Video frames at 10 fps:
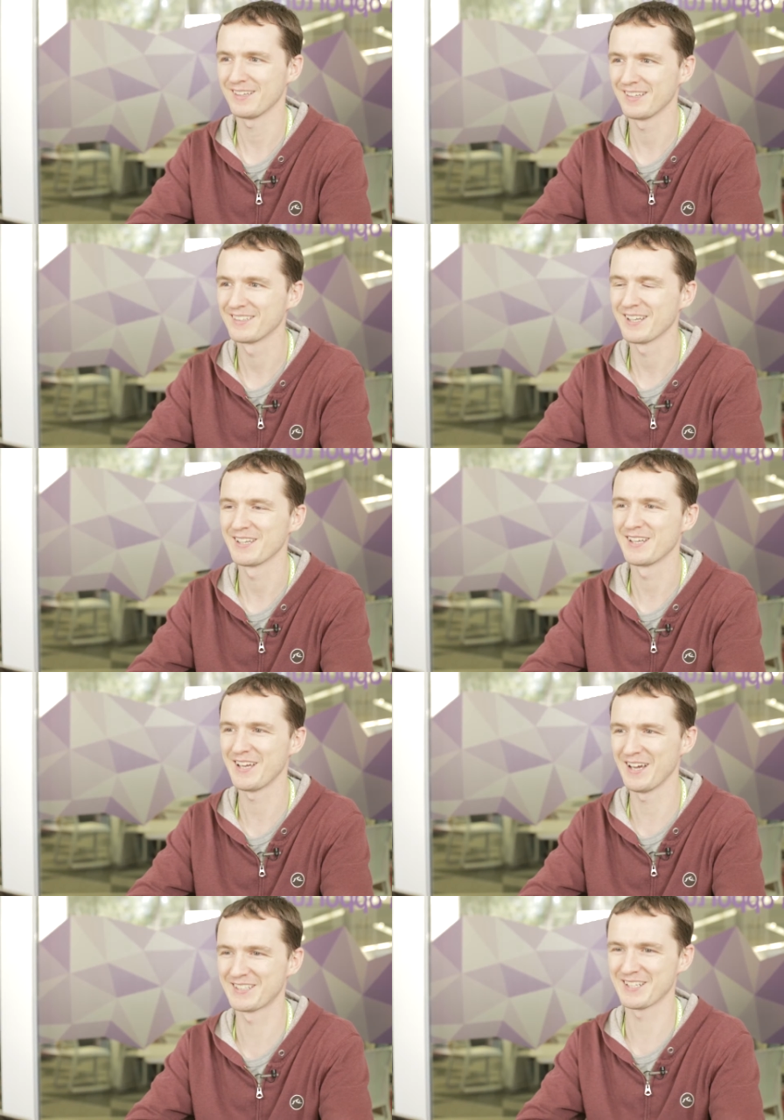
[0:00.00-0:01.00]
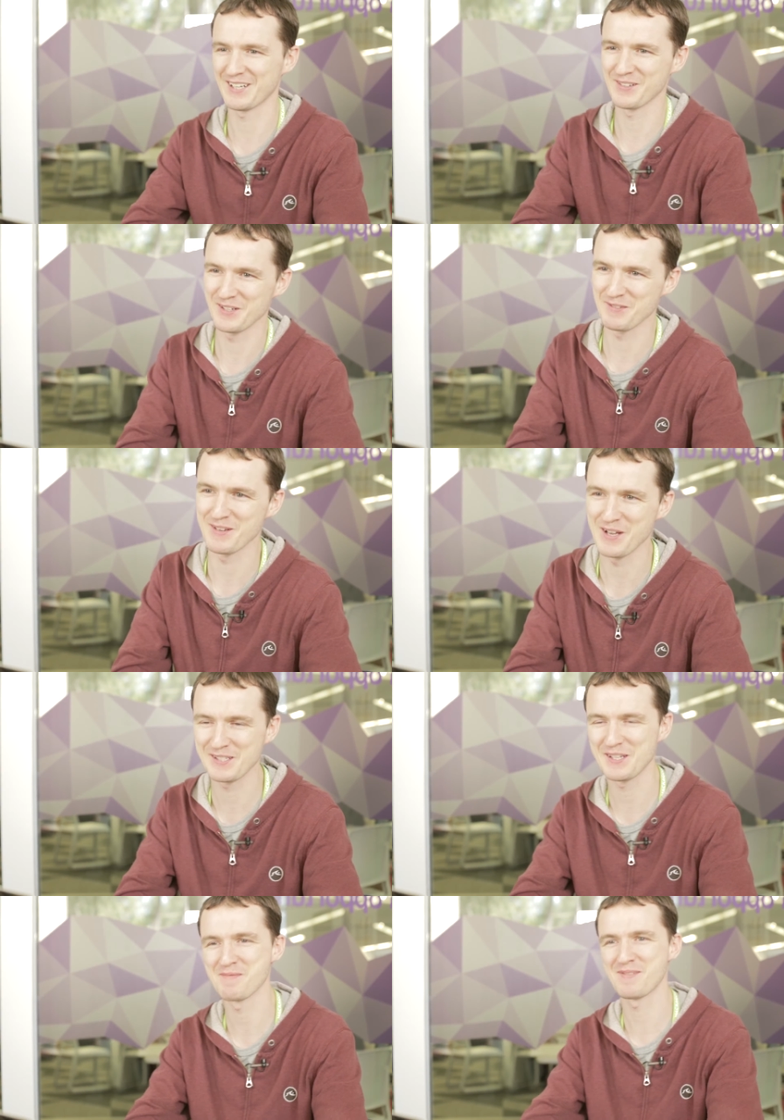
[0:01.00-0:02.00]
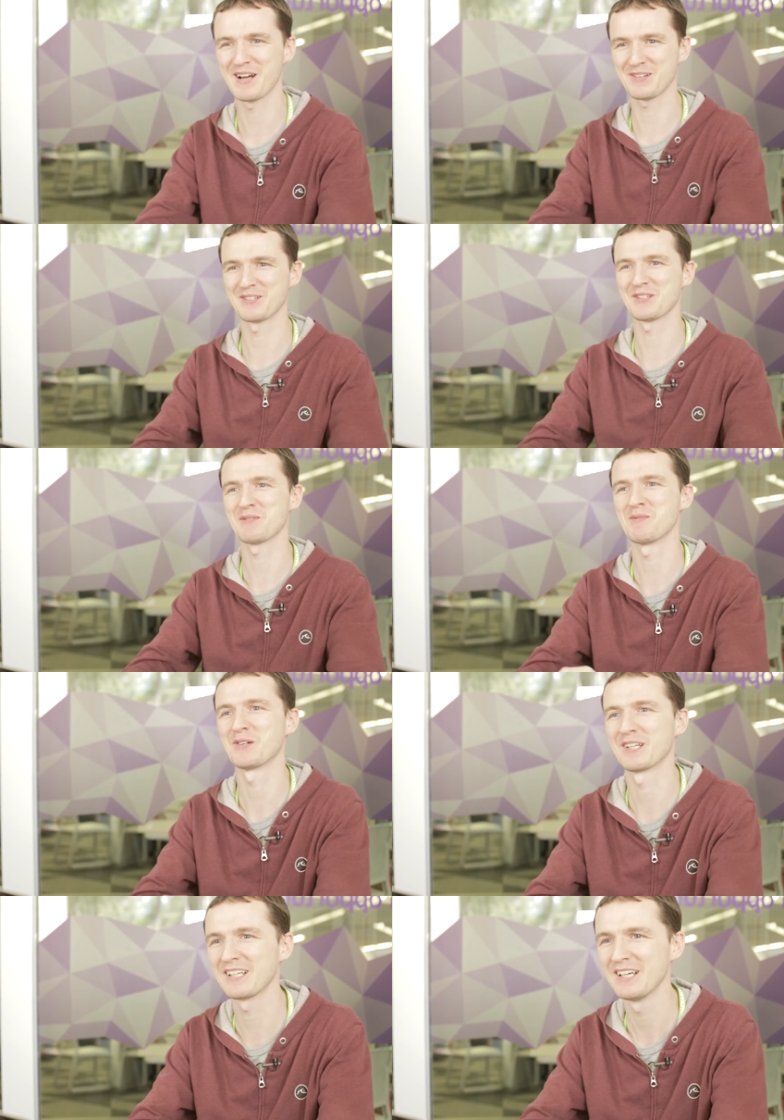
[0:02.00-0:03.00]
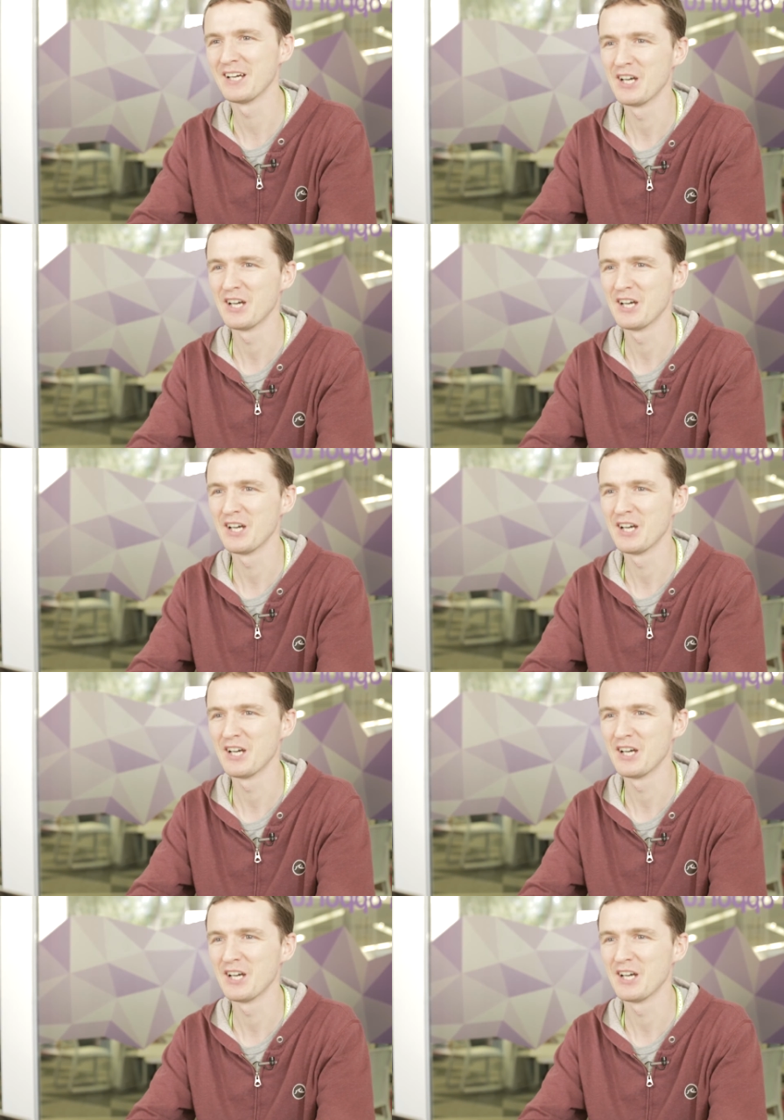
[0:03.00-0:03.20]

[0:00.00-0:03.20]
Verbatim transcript: and then I think I went a step backwards this morning.